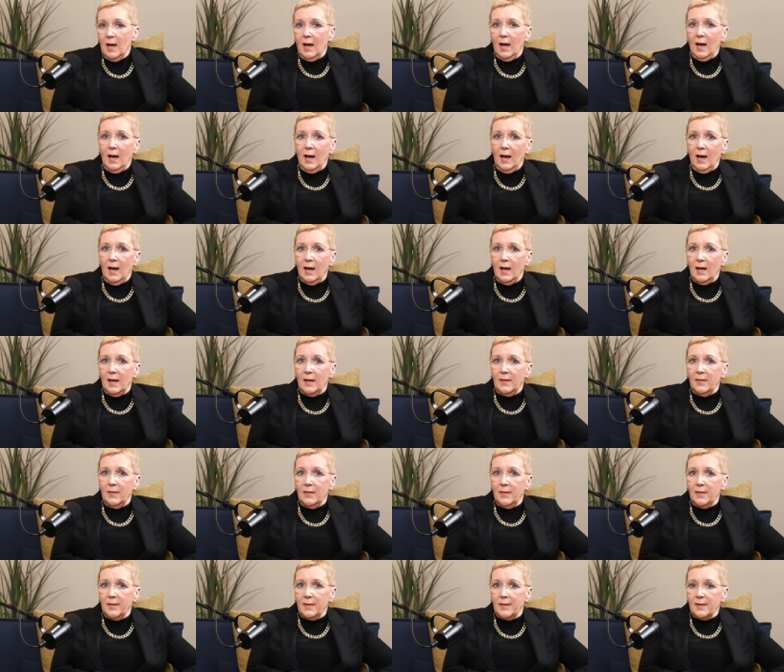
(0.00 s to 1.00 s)

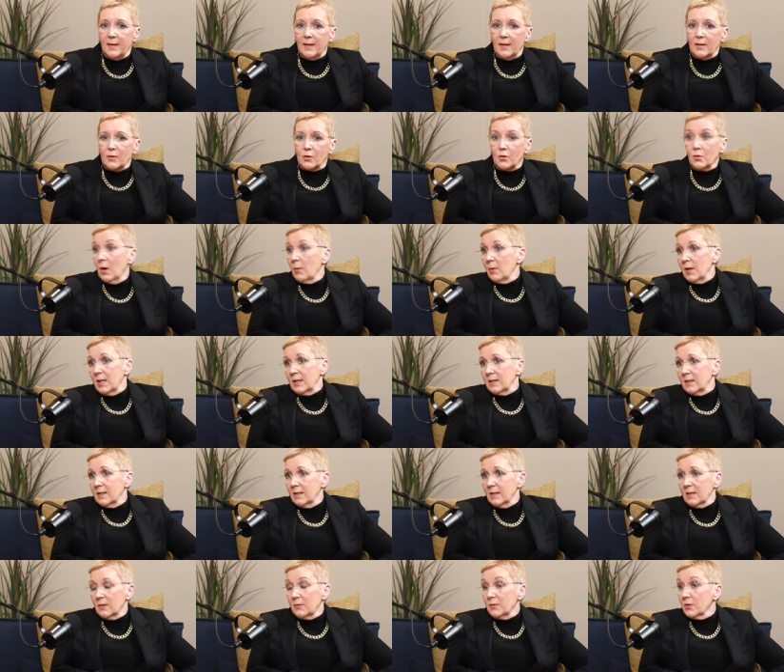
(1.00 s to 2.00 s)
And so I went to
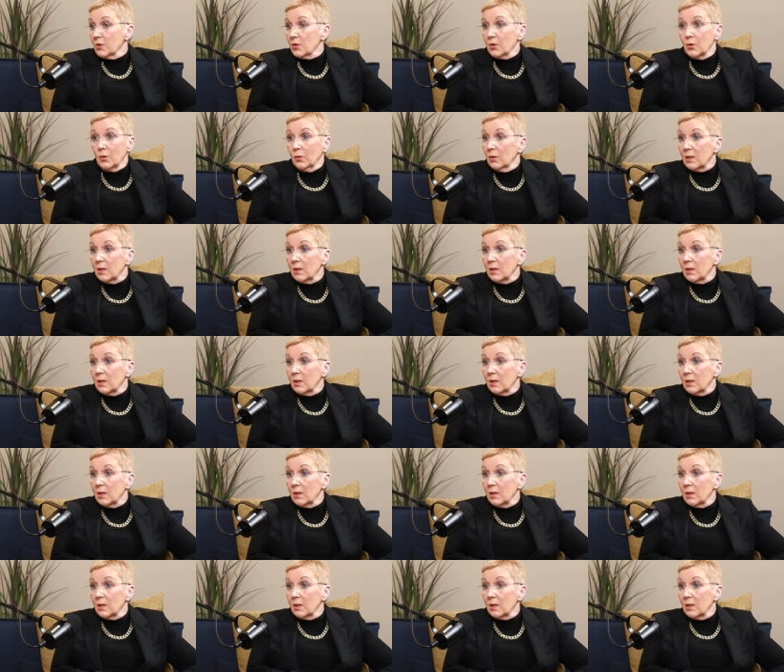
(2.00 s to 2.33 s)
the different school